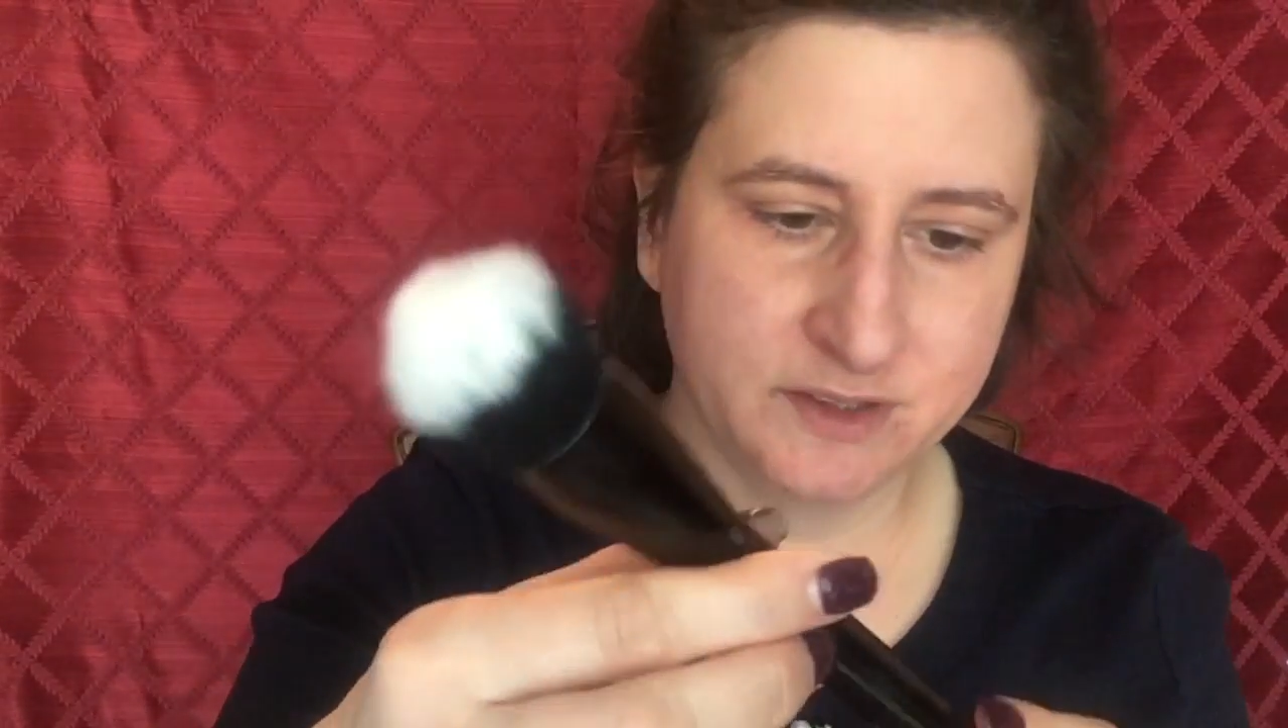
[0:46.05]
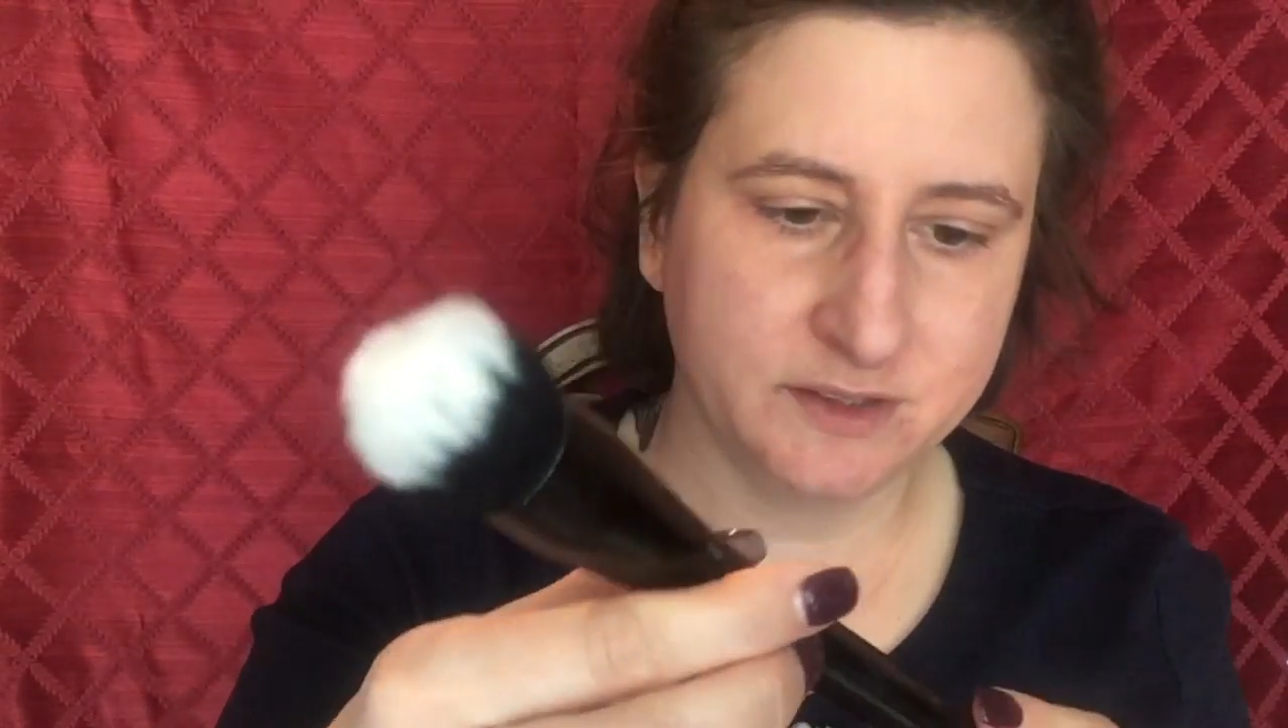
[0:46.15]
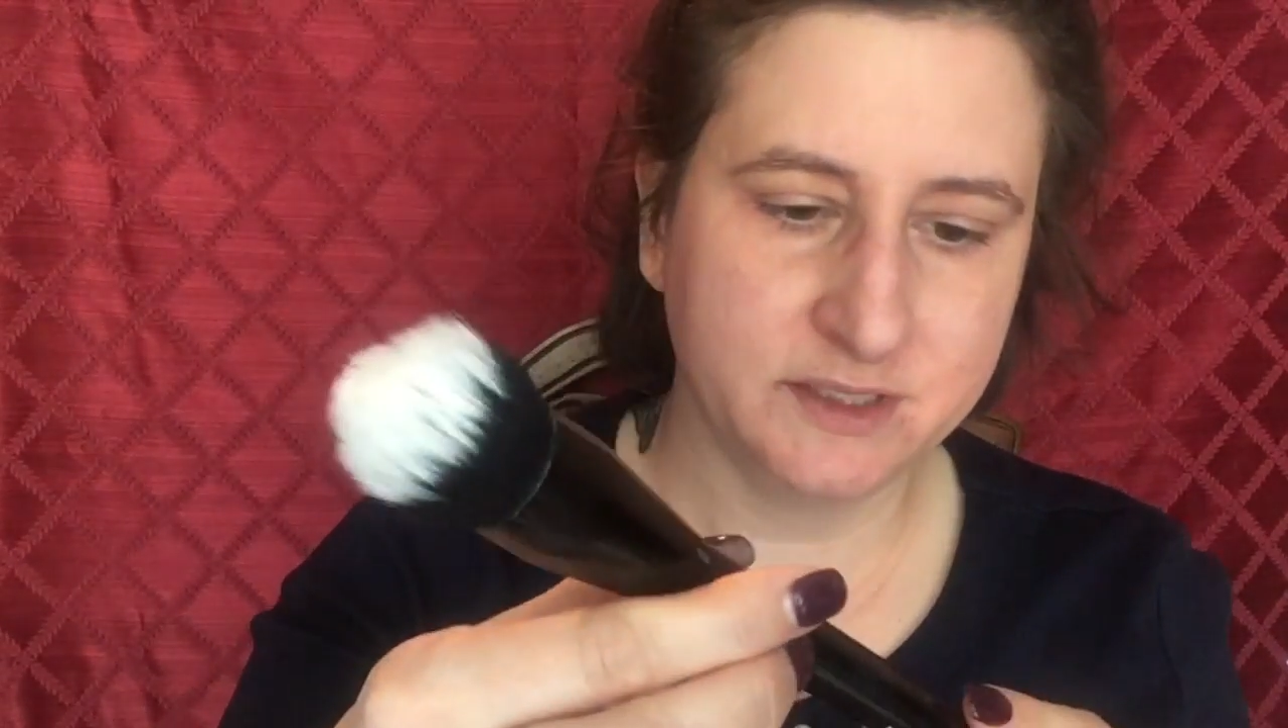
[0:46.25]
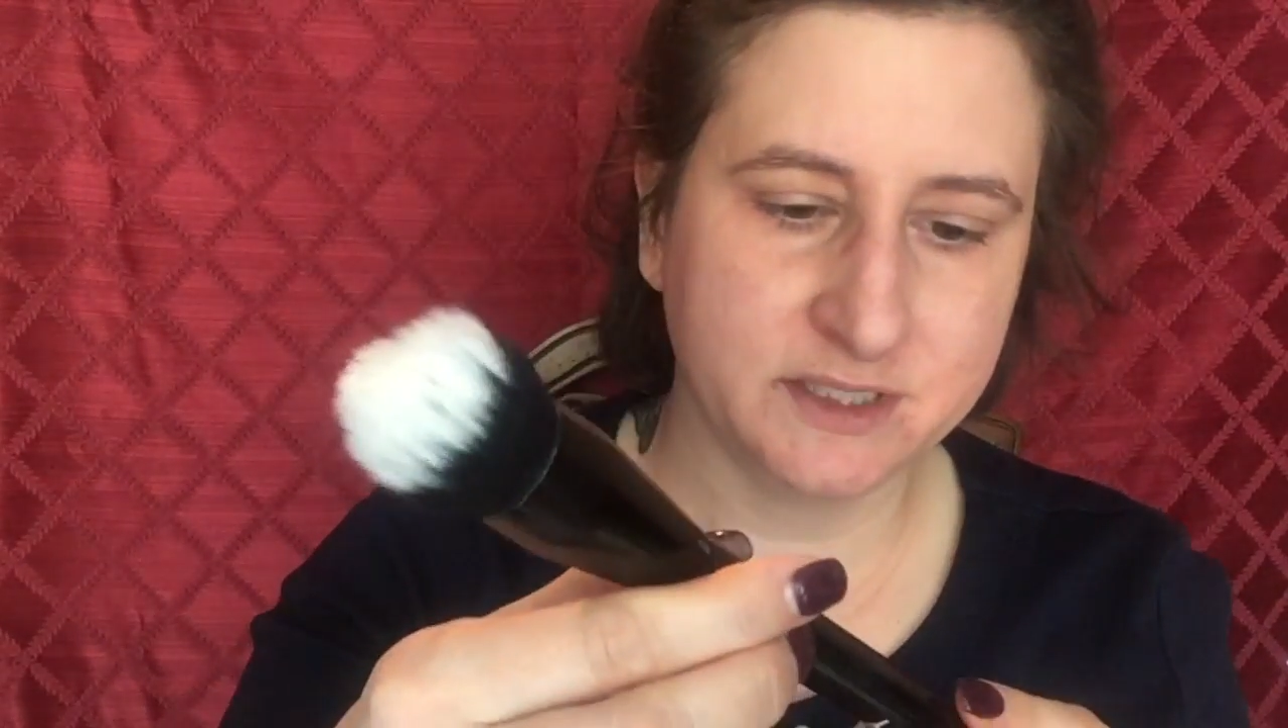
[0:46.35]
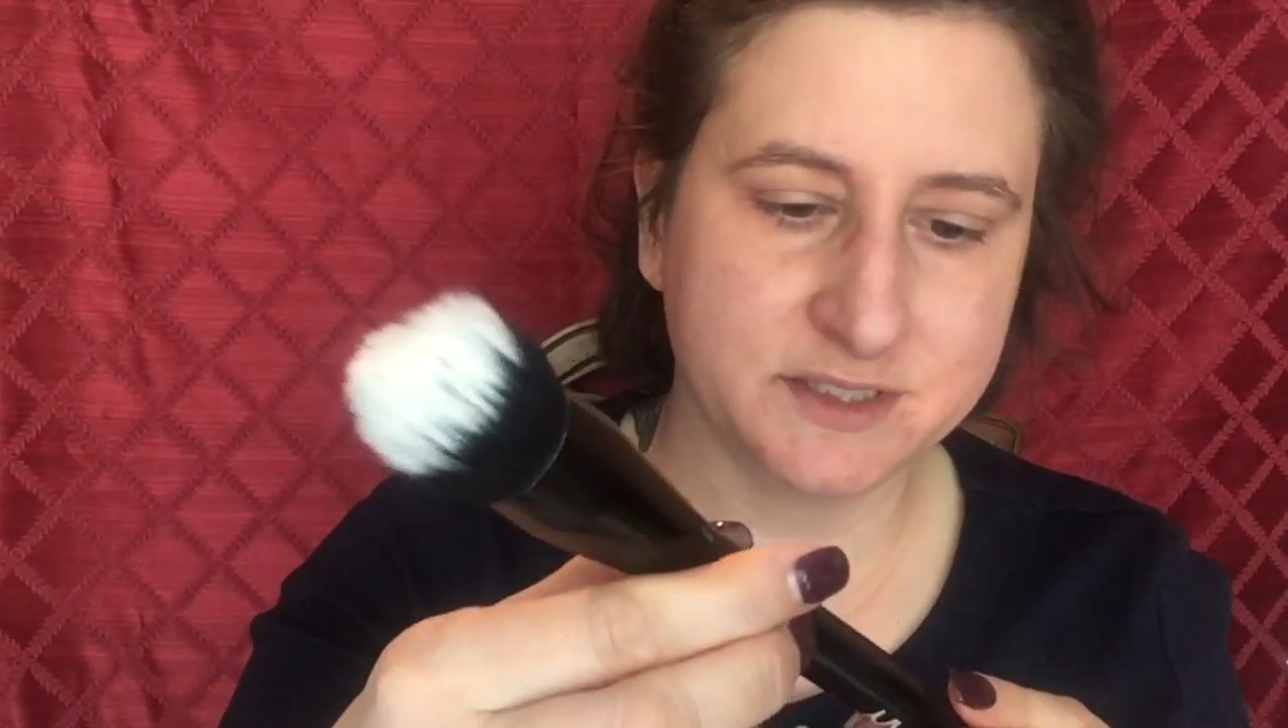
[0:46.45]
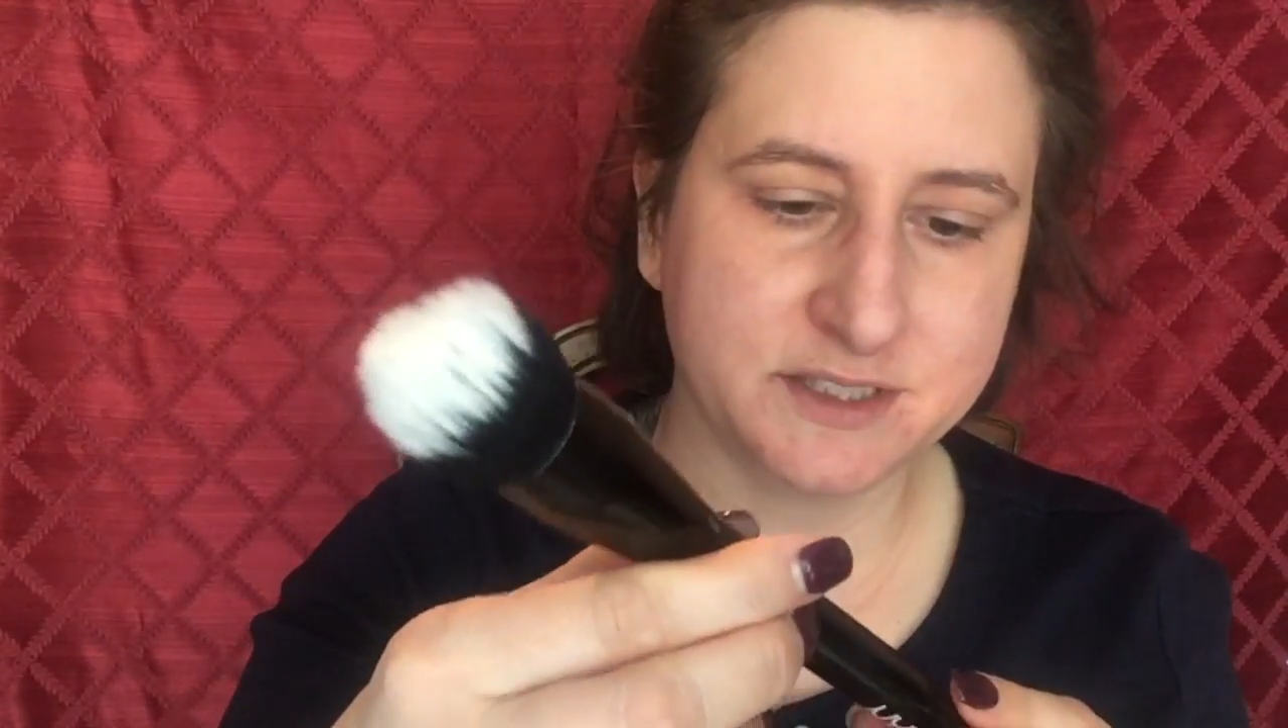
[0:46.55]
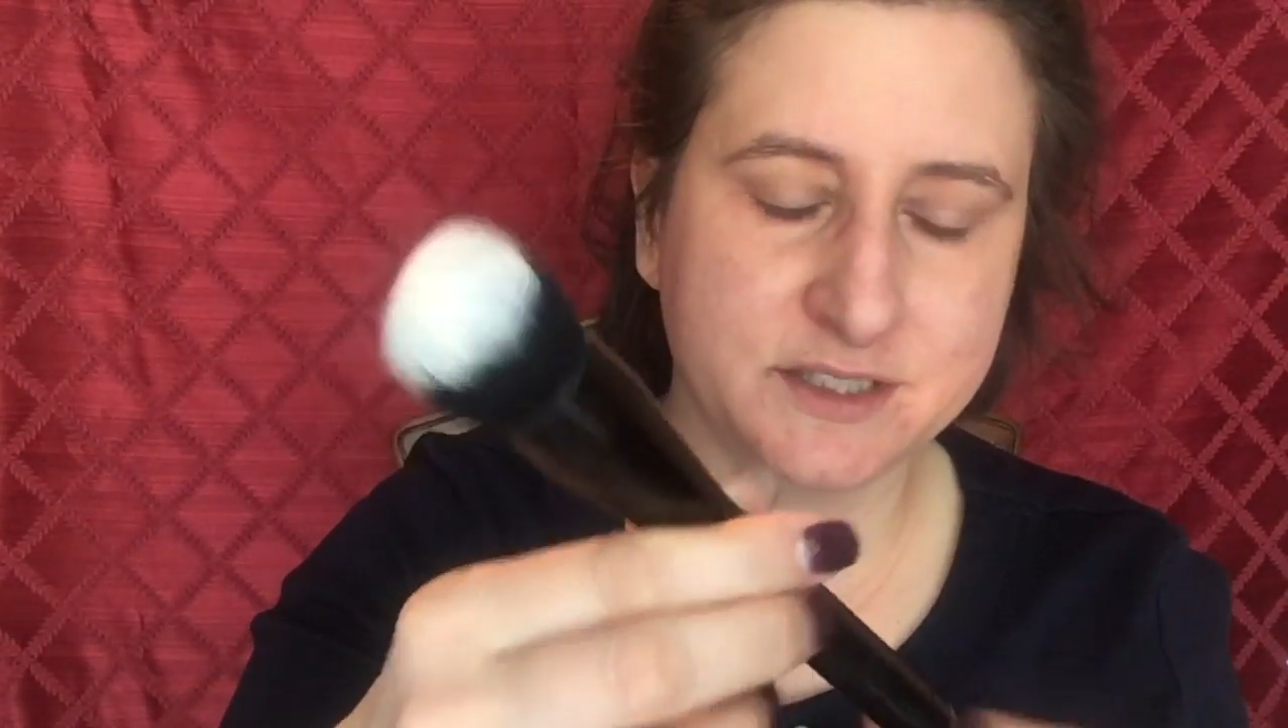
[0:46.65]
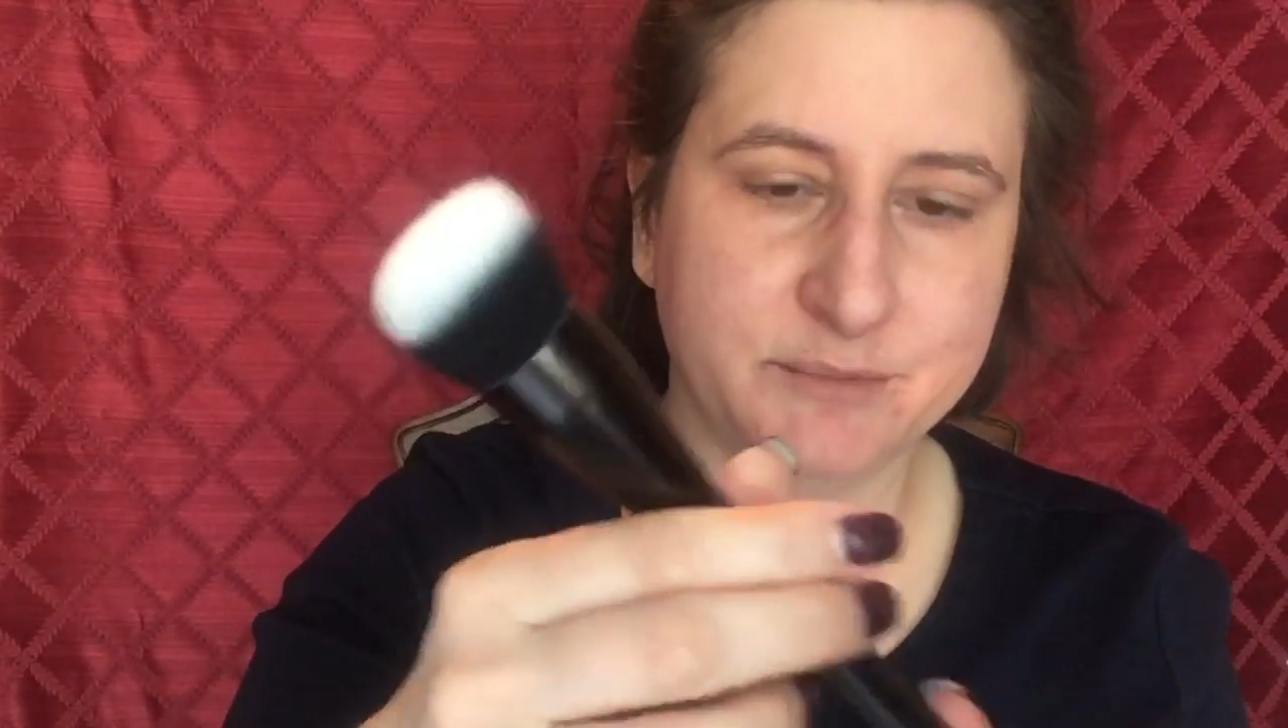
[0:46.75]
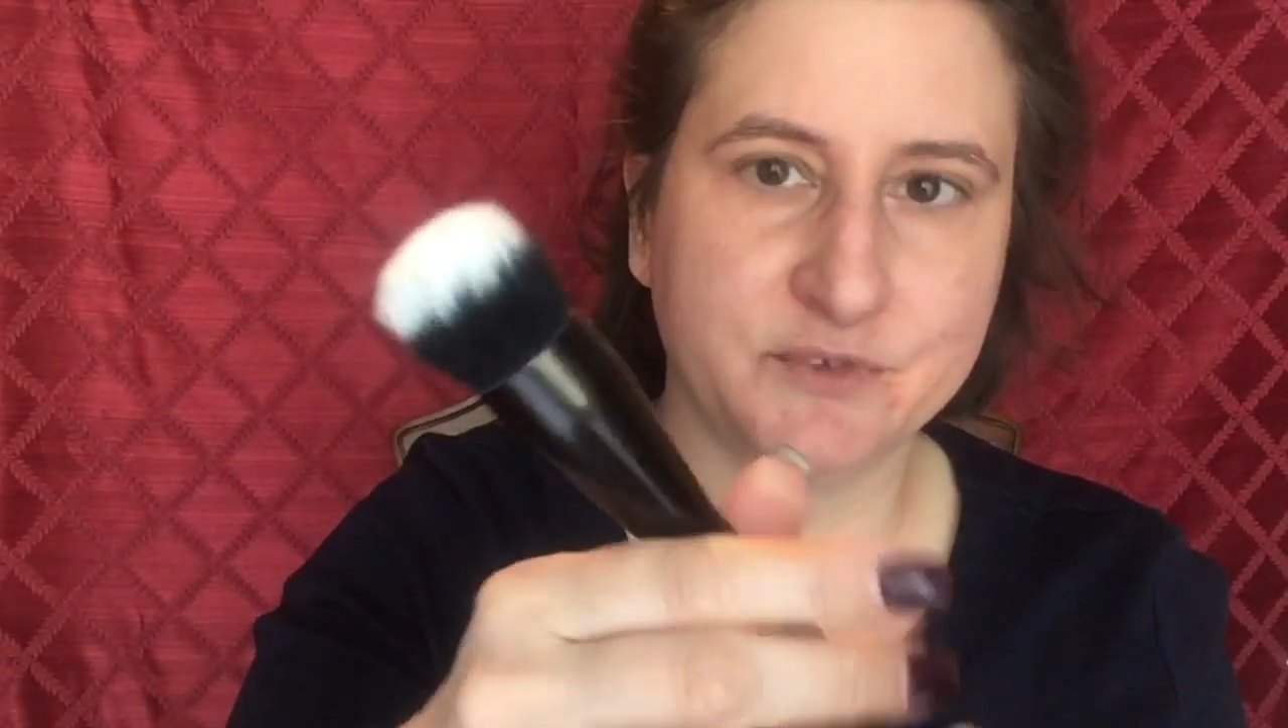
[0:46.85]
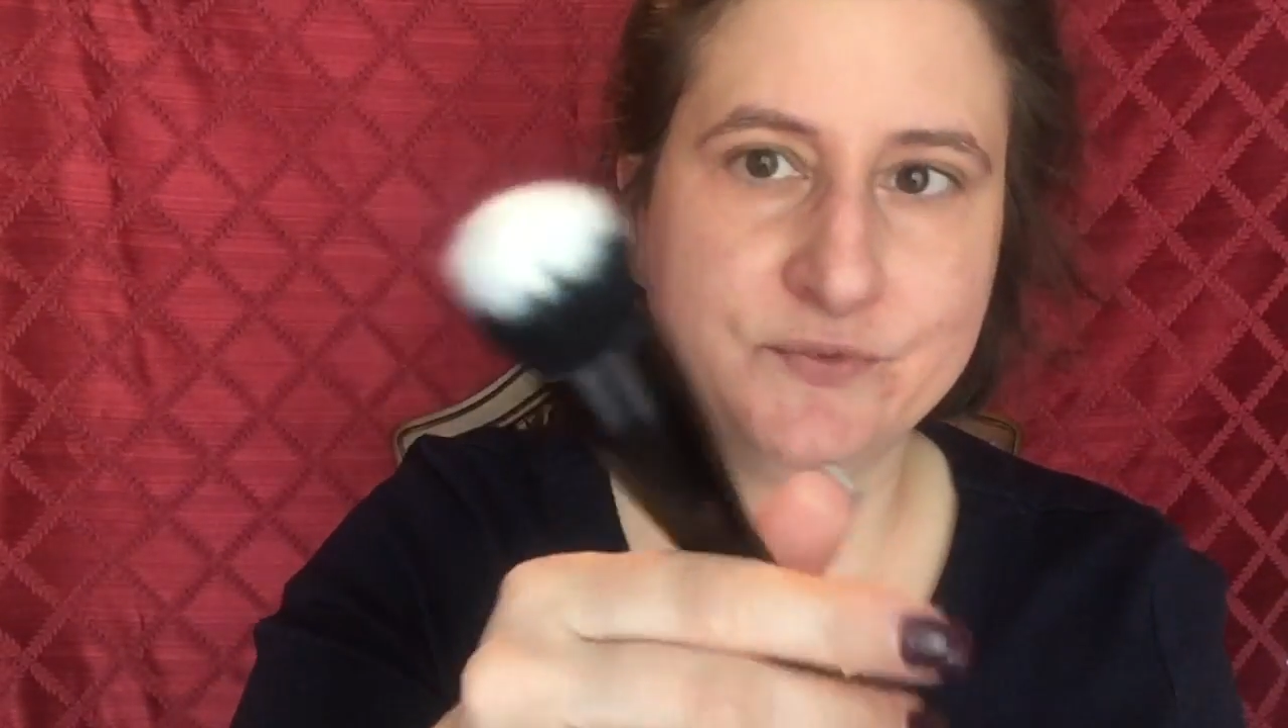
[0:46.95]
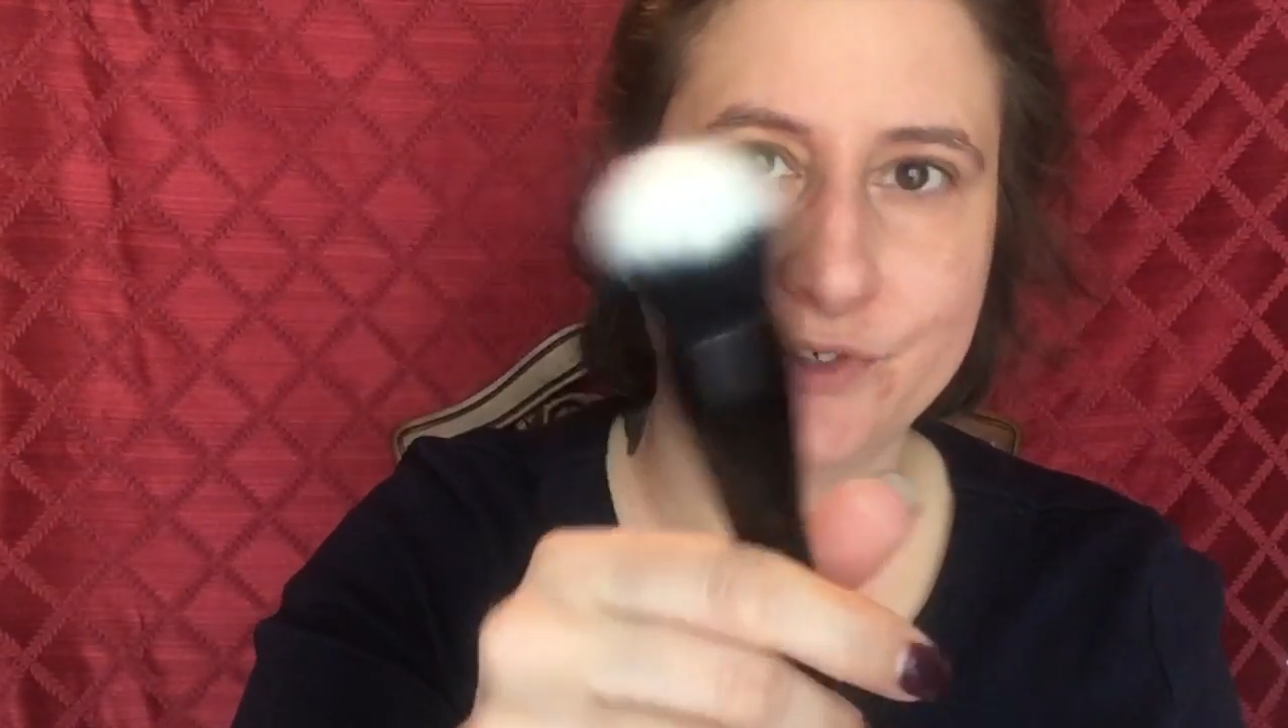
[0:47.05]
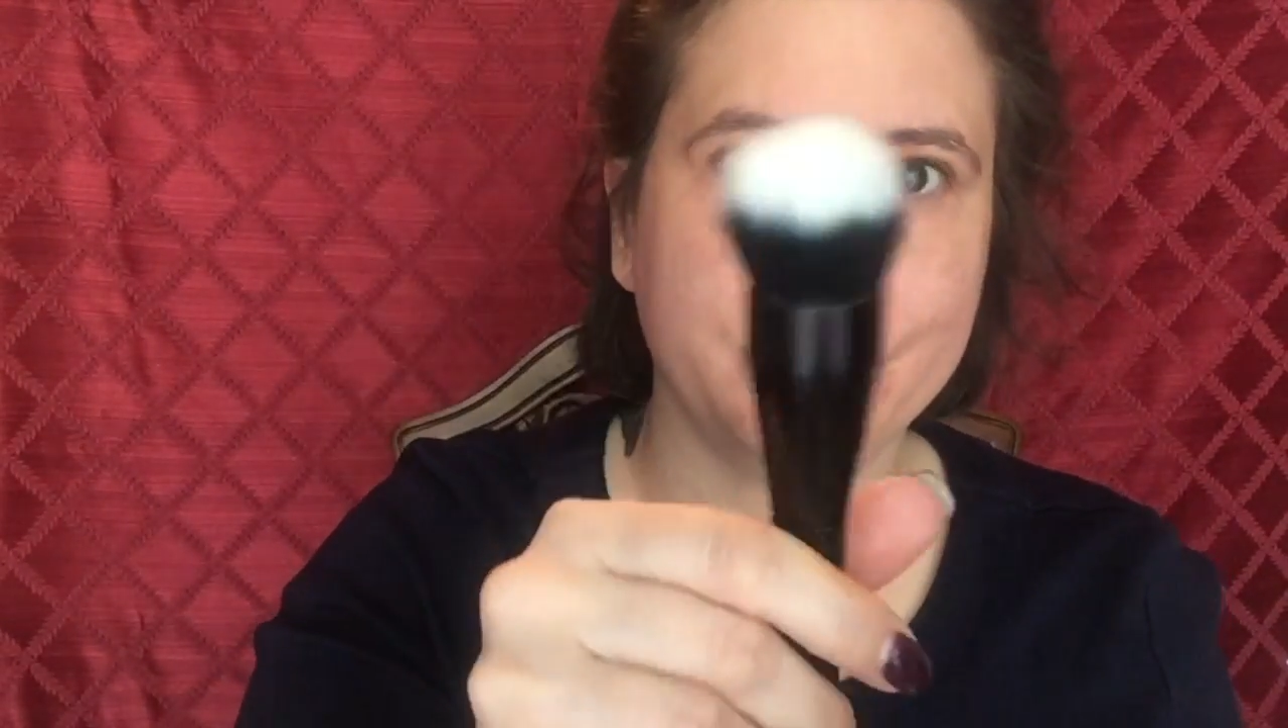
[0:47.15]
NYX number 4